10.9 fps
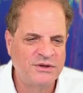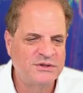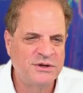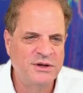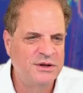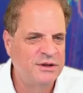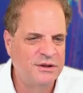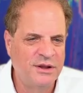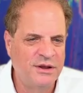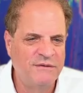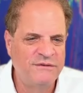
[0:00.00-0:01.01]
Street
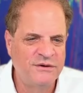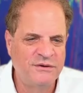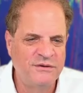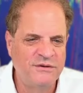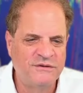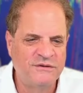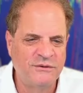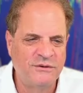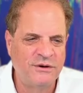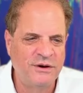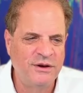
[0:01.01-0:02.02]
loves a good
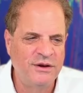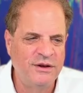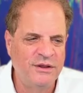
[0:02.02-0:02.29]
story.